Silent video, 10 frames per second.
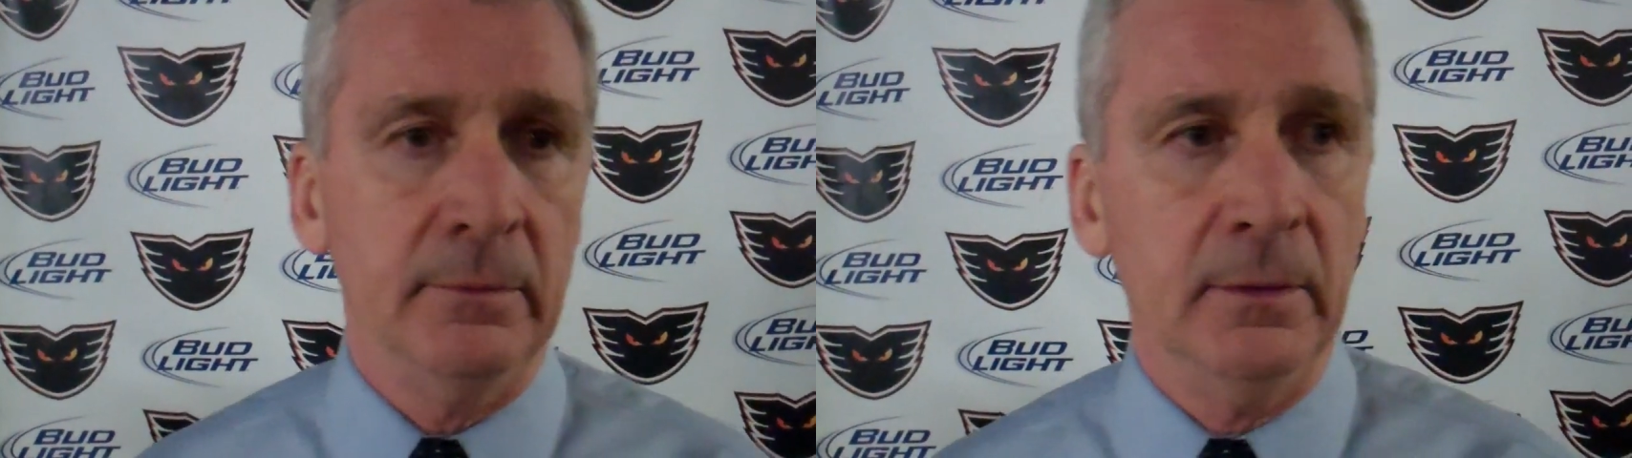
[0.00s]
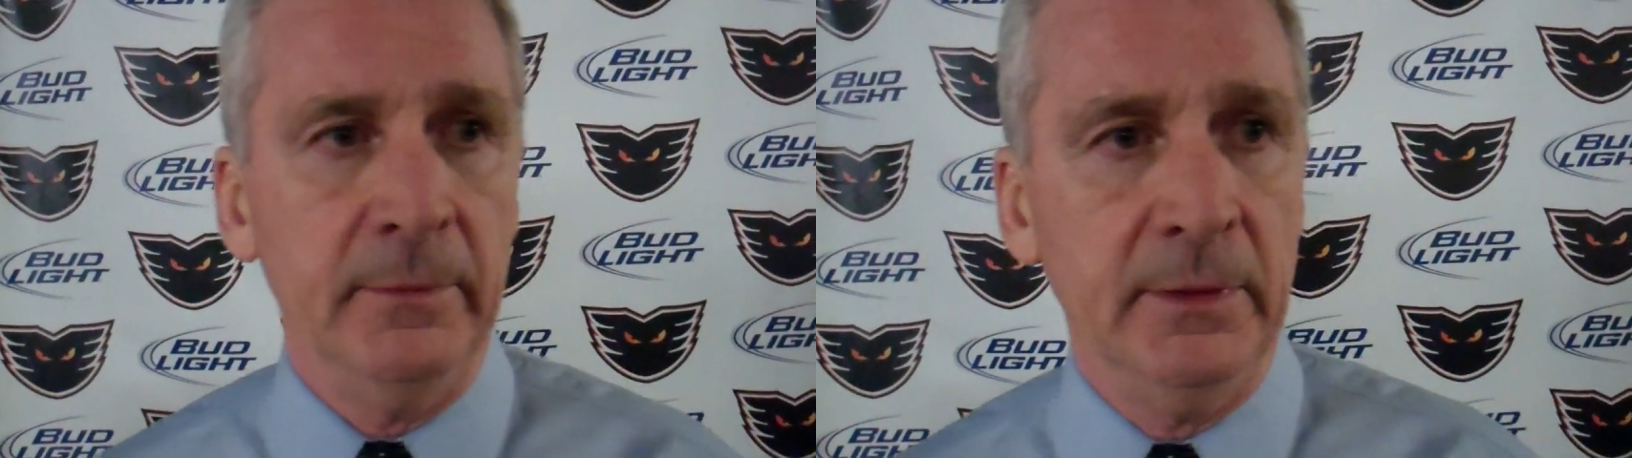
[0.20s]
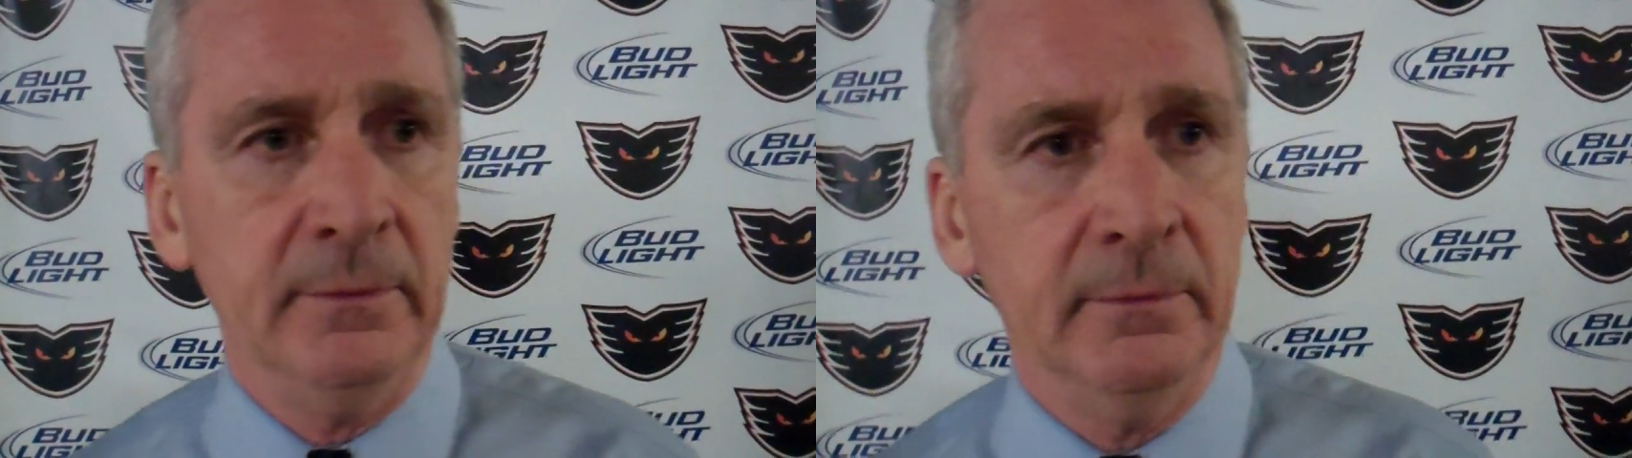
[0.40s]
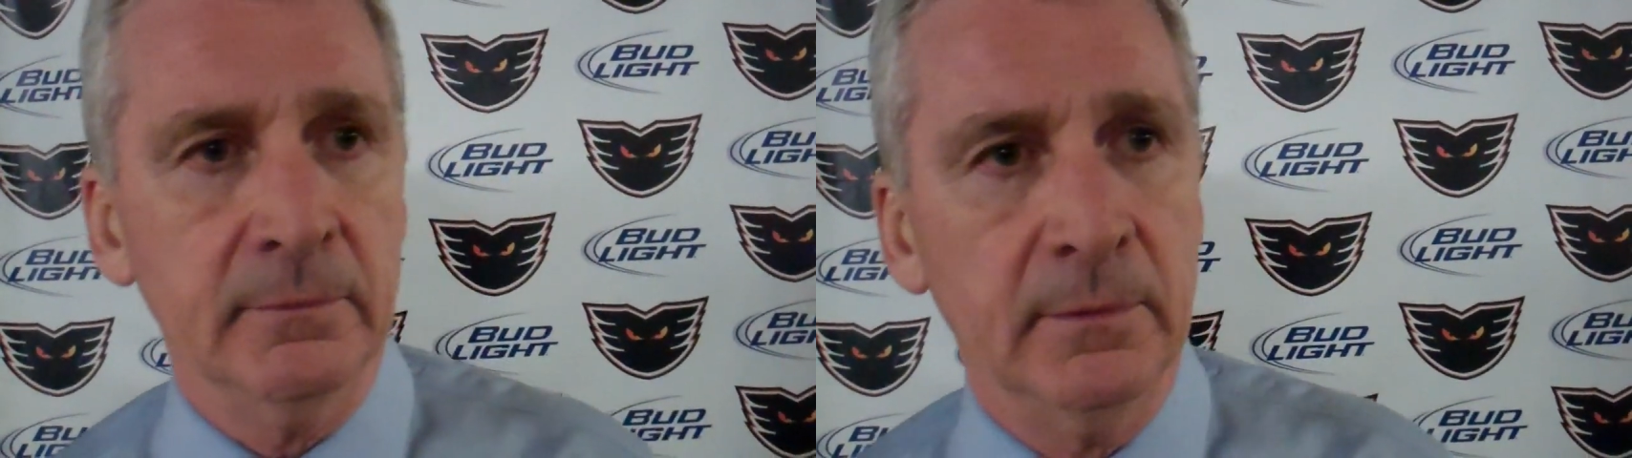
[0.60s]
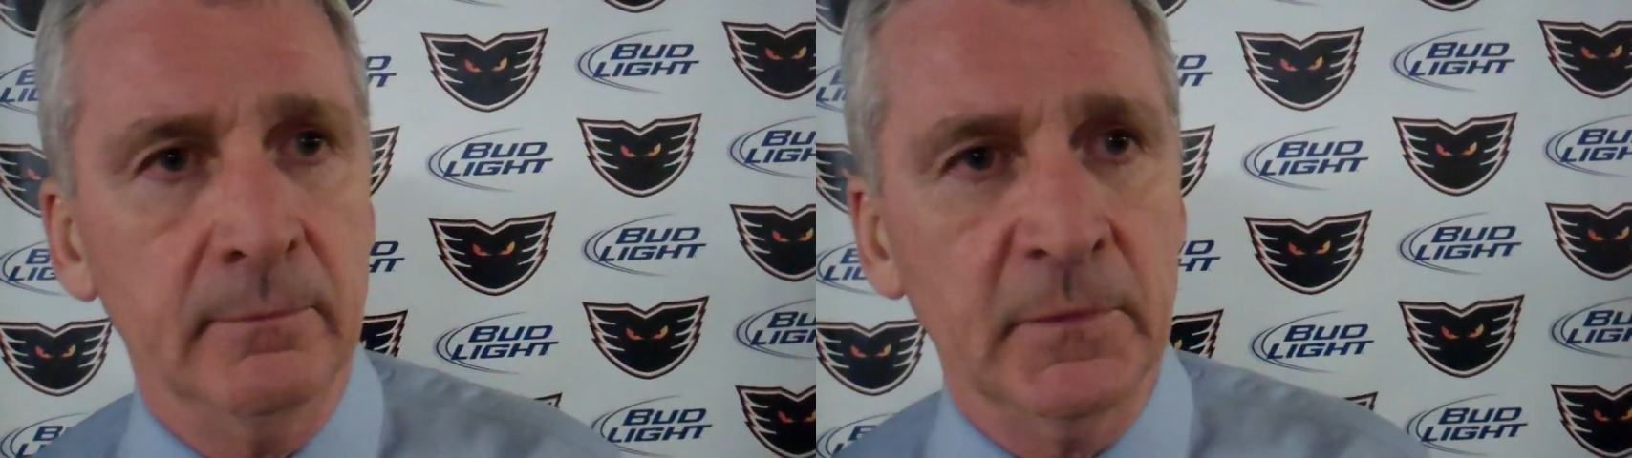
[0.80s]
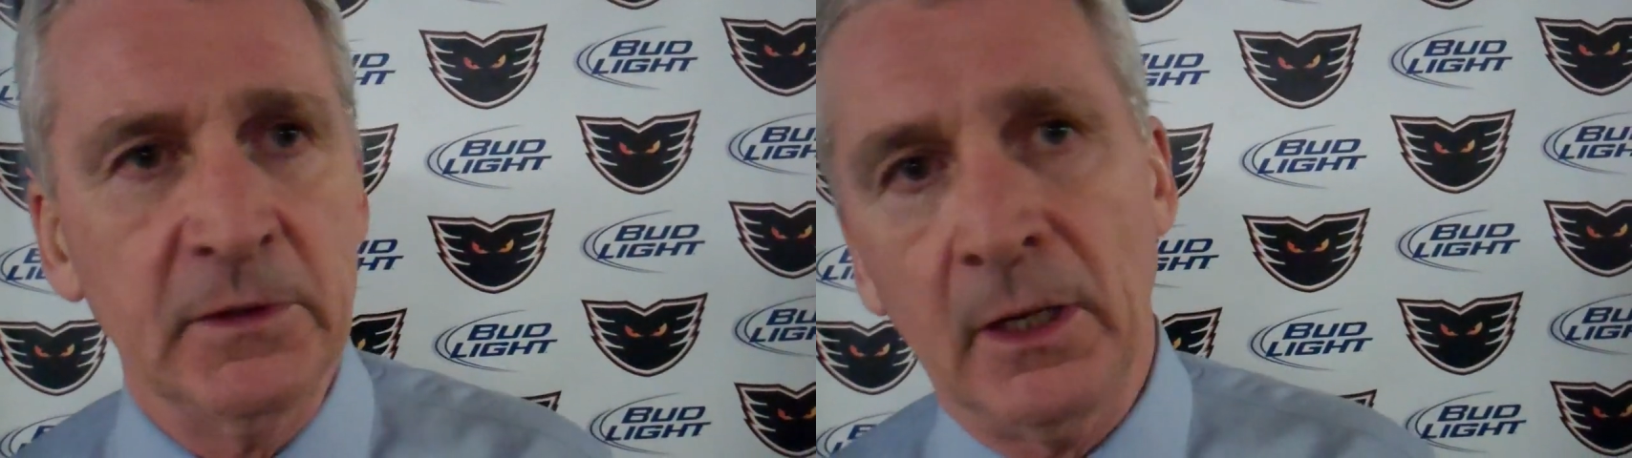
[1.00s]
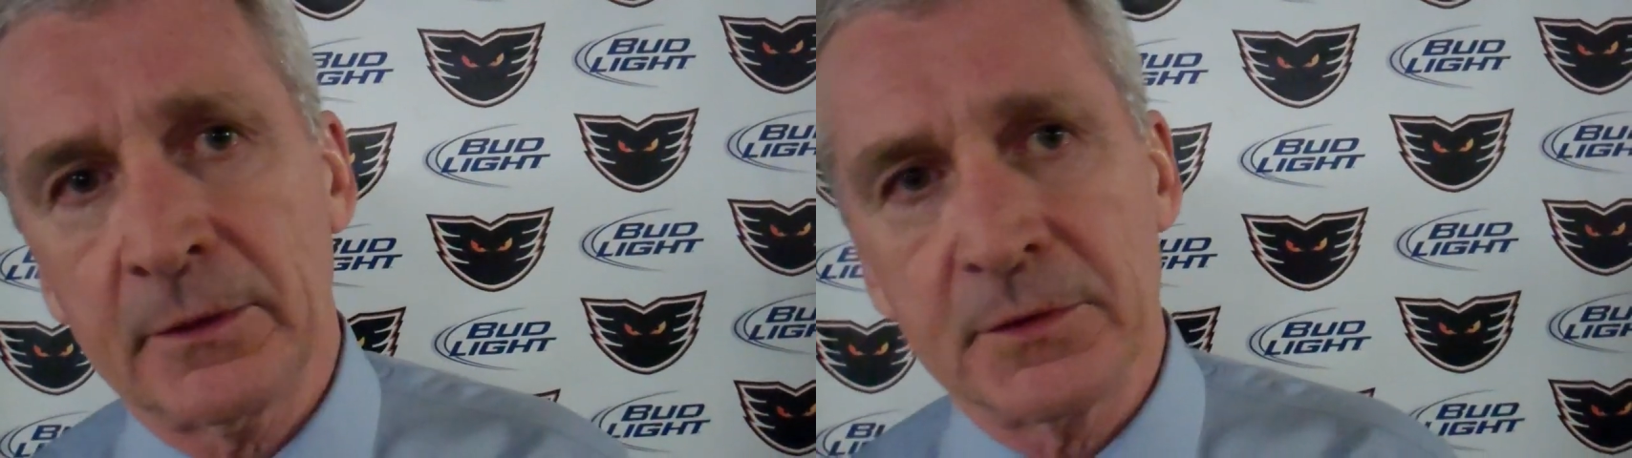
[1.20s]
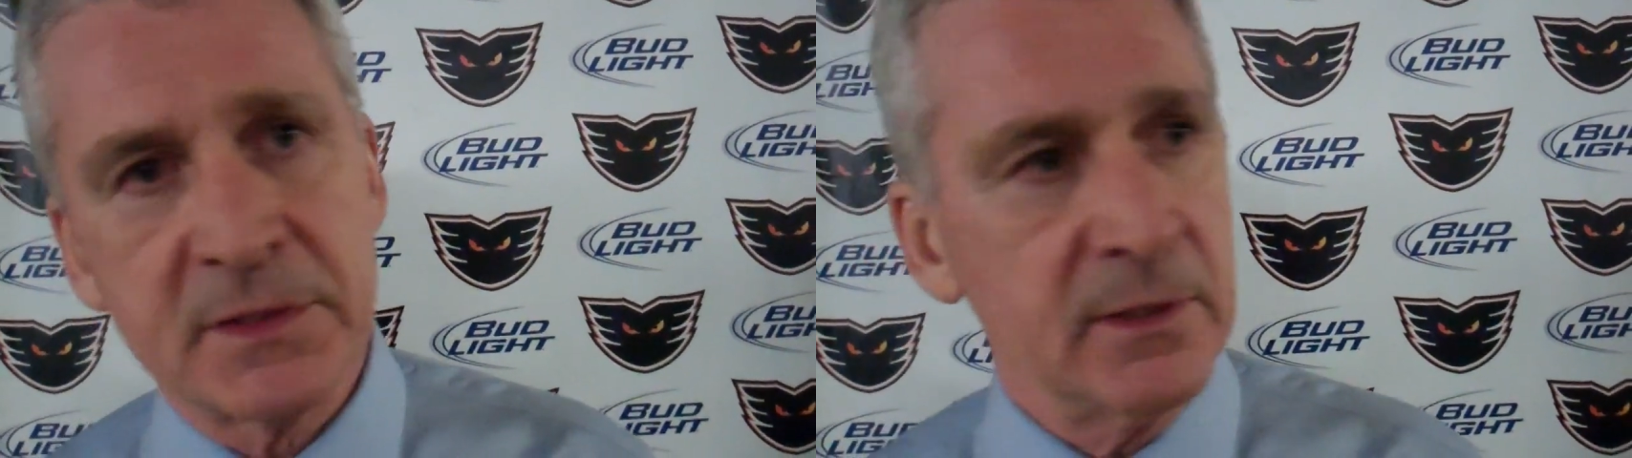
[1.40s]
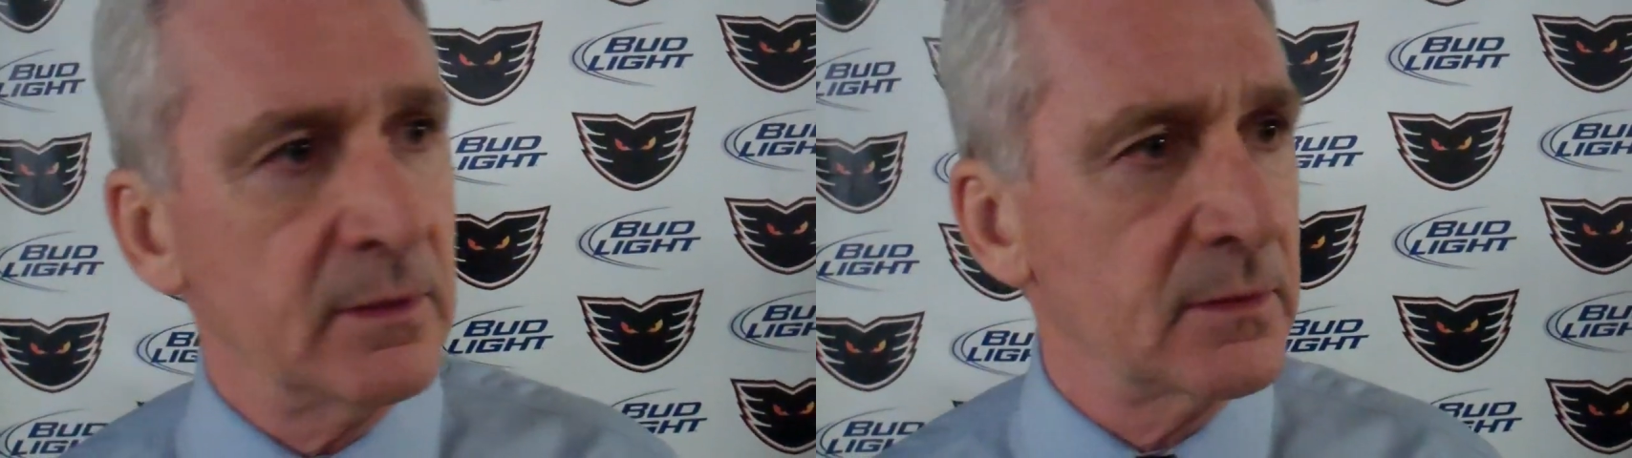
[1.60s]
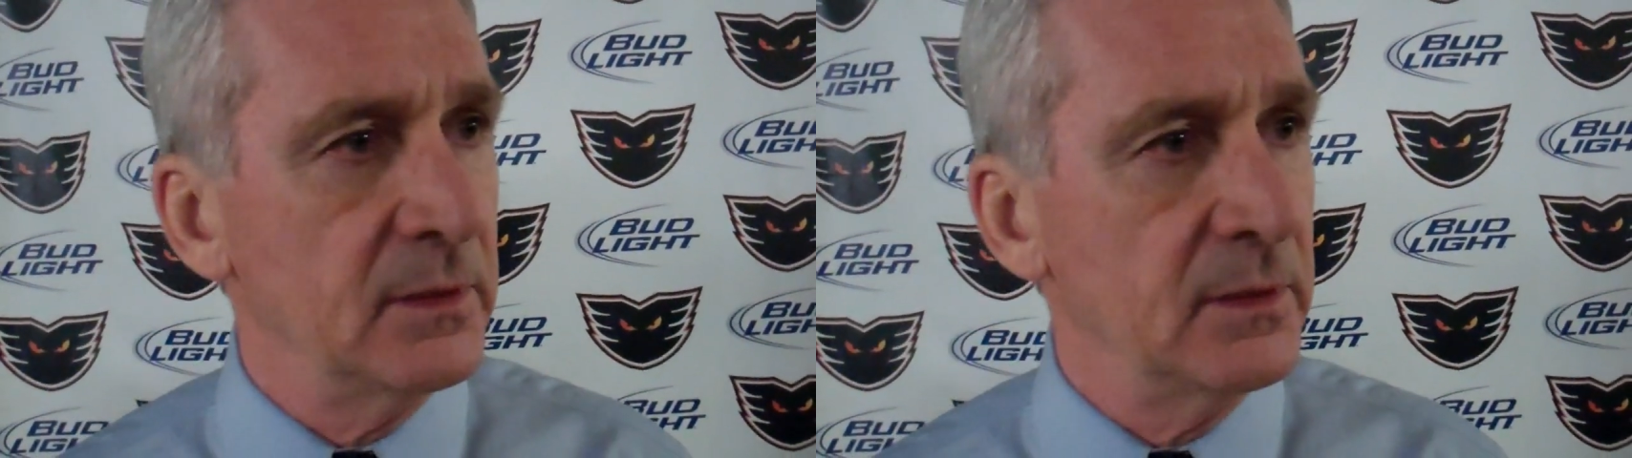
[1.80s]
I mean, the doctor's here.